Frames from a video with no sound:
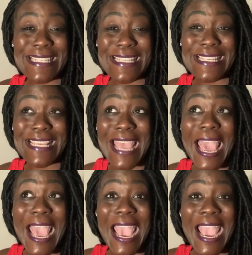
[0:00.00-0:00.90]

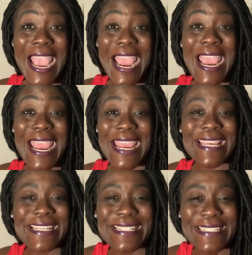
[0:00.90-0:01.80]
Yay!
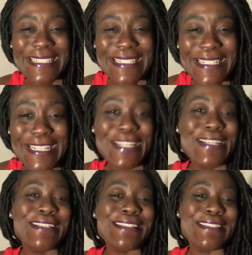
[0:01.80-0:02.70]

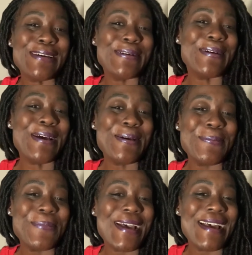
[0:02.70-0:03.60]
So
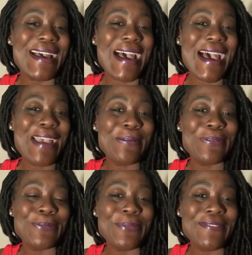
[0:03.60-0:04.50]
I
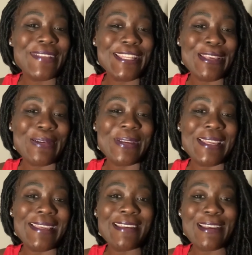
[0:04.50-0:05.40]
will be
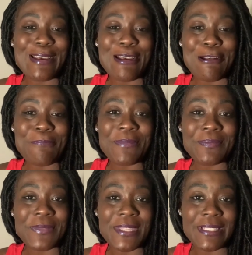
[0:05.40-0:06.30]
videoing
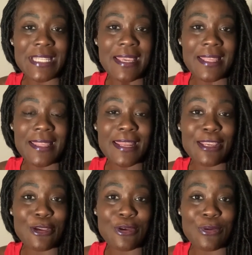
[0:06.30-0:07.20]
the day that I
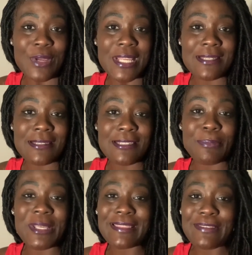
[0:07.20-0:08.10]
go in to pick the